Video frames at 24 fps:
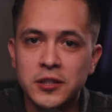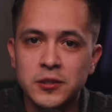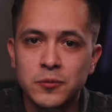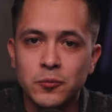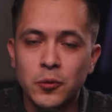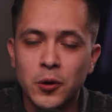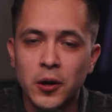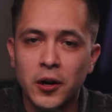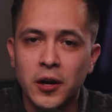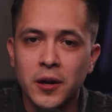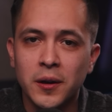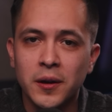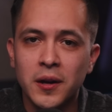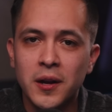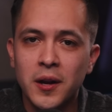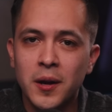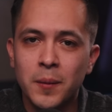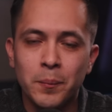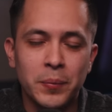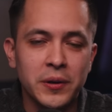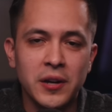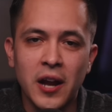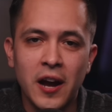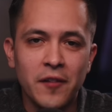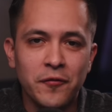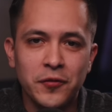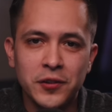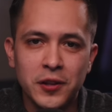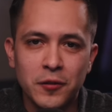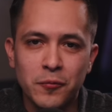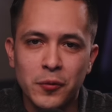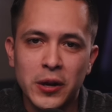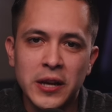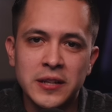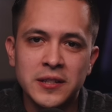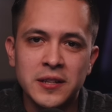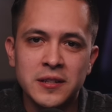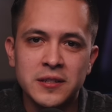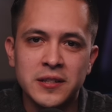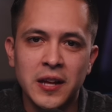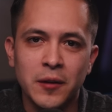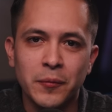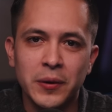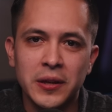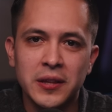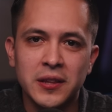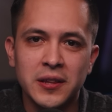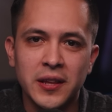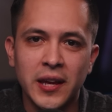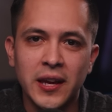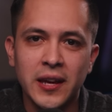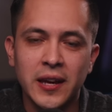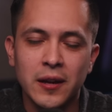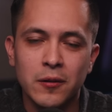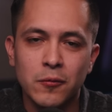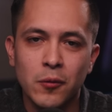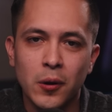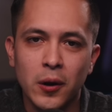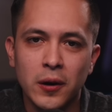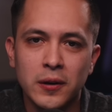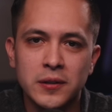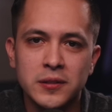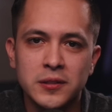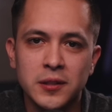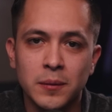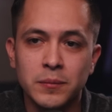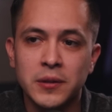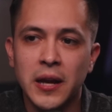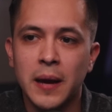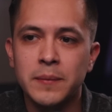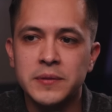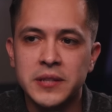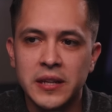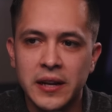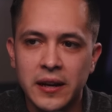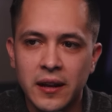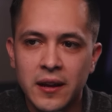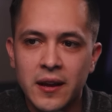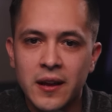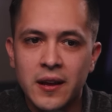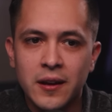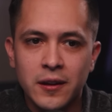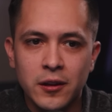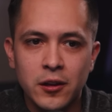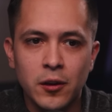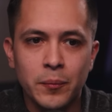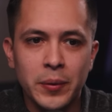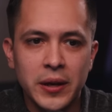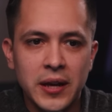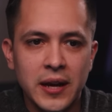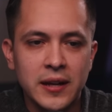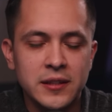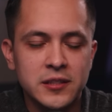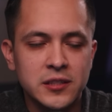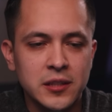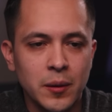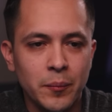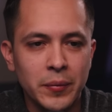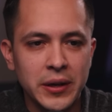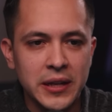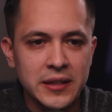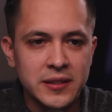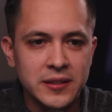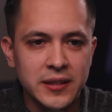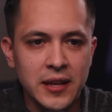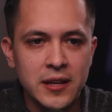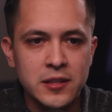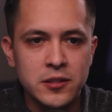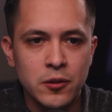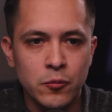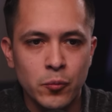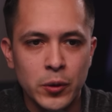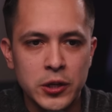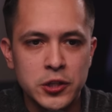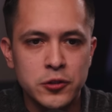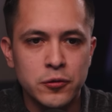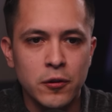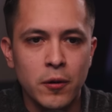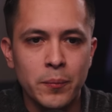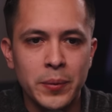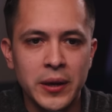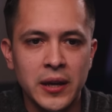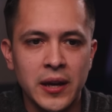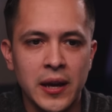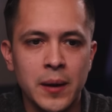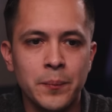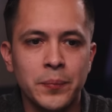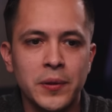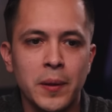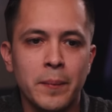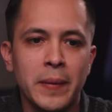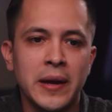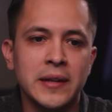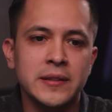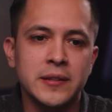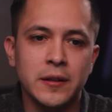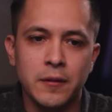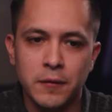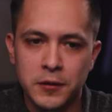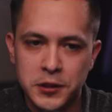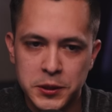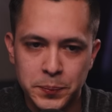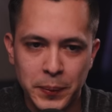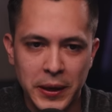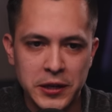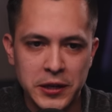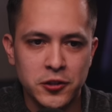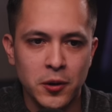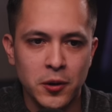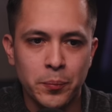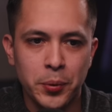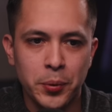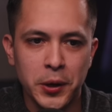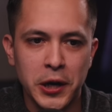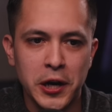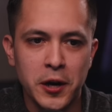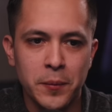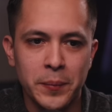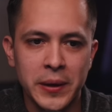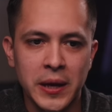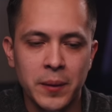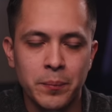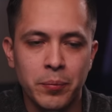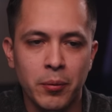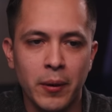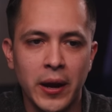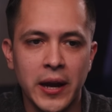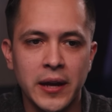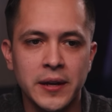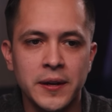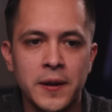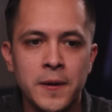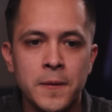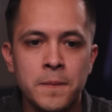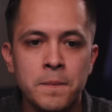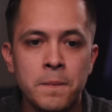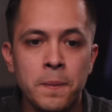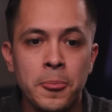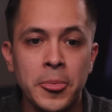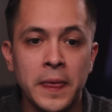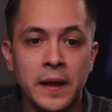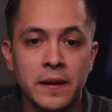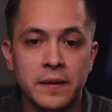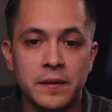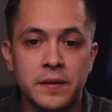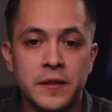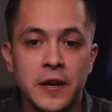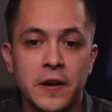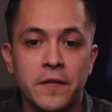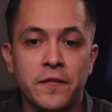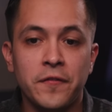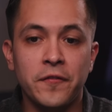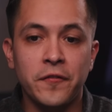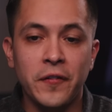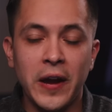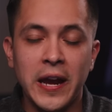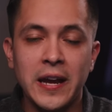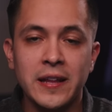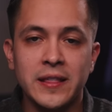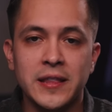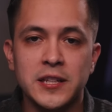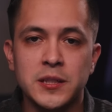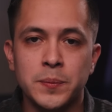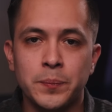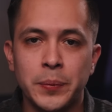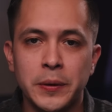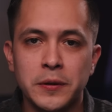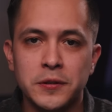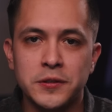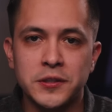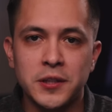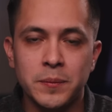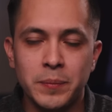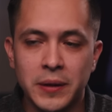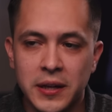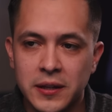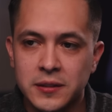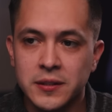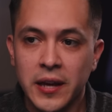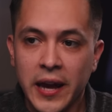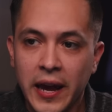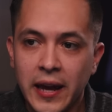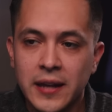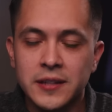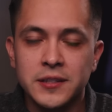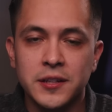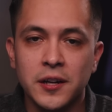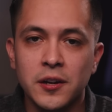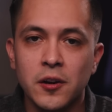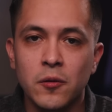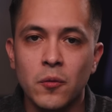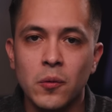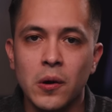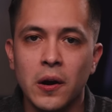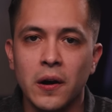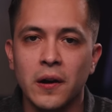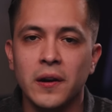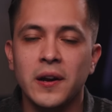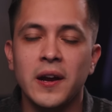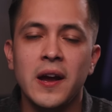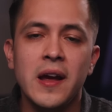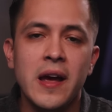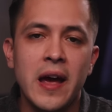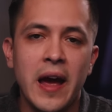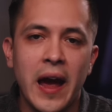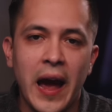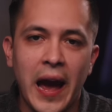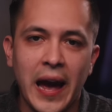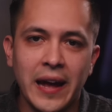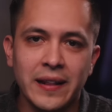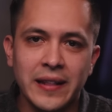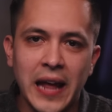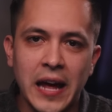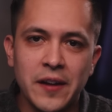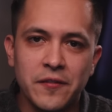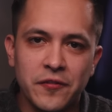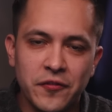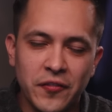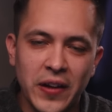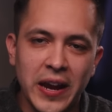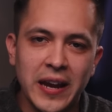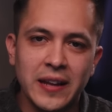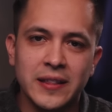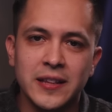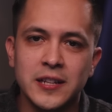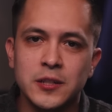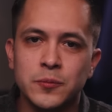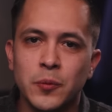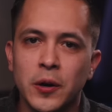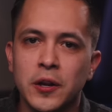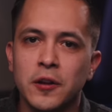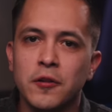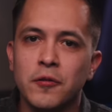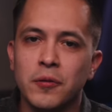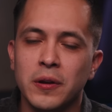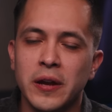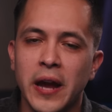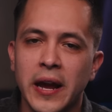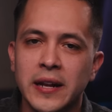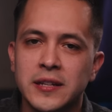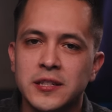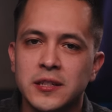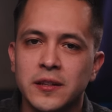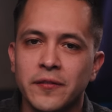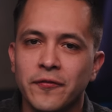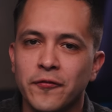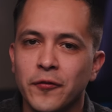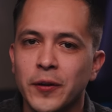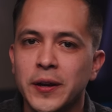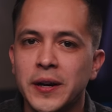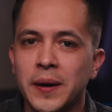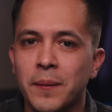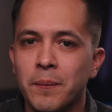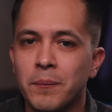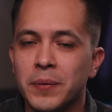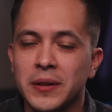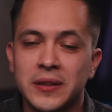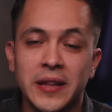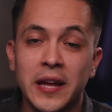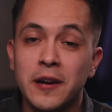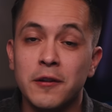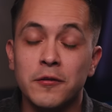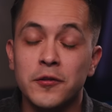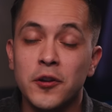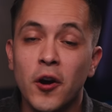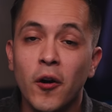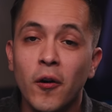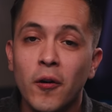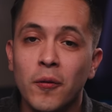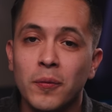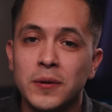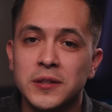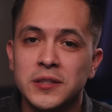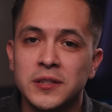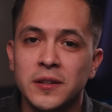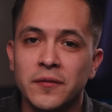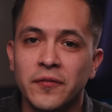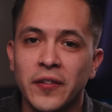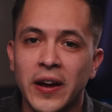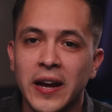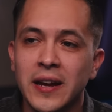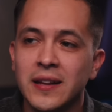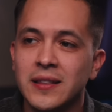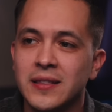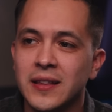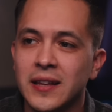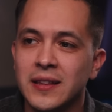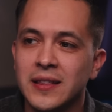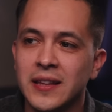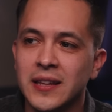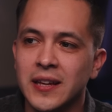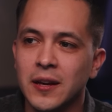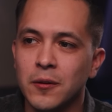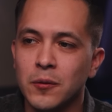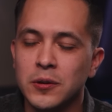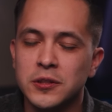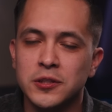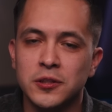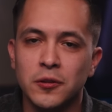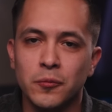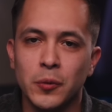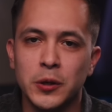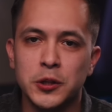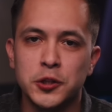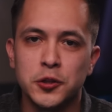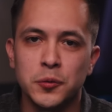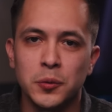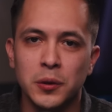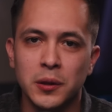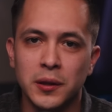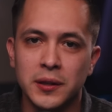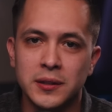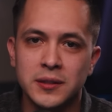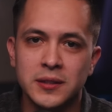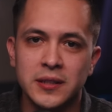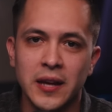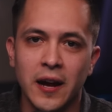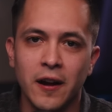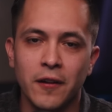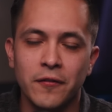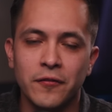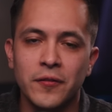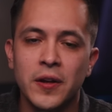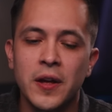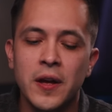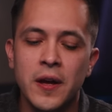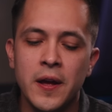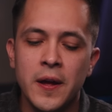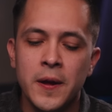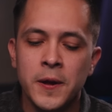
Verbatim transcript: does work, but not for the reasons that we think it works. Sometimes it, because somebody sees a ritual being implemented or a special prayer being prayed, their faith is boosted because, hey, it's going to work. And that faith is what creates the freedom. But they don't know it was the faith. They think it was the ritual itself.